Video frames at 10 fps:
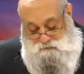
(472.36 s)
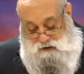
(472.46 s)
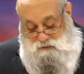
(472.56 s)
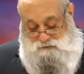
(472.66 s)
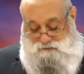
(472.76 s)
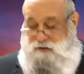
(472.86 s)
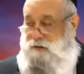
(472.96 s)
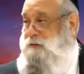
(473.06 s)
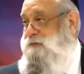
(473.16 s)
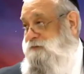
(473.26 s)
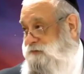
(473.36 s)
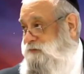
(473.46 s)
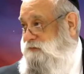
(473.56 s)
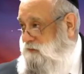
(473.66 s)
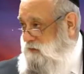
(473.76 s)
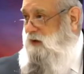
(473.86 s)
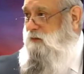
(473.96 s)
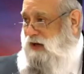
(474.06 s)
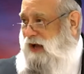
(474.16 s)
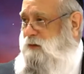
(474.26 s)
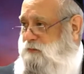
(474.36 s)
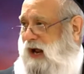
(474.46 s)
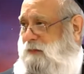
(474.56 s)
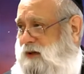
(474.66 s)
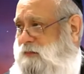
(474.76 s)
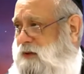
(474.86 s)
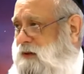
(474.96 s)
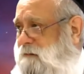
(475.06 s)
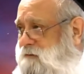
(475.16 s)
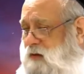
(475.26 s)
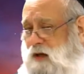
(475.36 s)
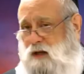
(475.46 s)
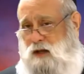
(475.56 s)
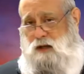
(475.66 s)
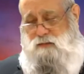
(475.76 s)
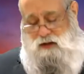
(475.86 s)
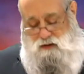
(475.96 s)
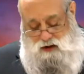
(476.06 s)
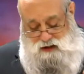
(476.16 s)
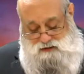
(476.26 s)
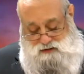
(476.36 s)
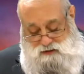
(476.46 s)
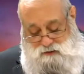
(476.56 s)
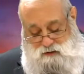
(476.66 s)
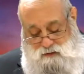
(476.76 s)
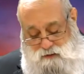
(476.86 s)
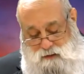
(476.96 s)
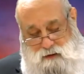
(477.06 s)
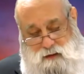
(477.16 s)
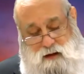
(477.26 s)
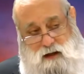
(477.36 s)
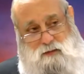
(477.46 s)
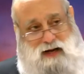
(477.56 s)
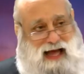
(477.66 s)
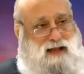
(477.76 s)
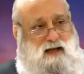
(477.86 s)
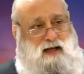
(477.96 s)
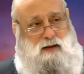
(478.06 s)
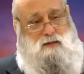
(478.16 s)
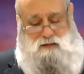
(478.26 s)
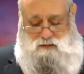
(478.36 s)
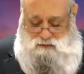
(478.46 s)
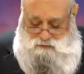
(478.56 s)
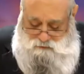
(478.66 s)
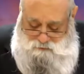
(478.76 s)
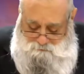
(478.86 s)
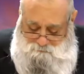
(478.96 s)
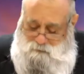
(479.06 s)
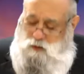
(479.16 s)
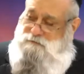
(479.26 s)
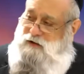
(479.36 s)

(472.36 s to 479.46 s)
However, we have a problem, because in reality, we're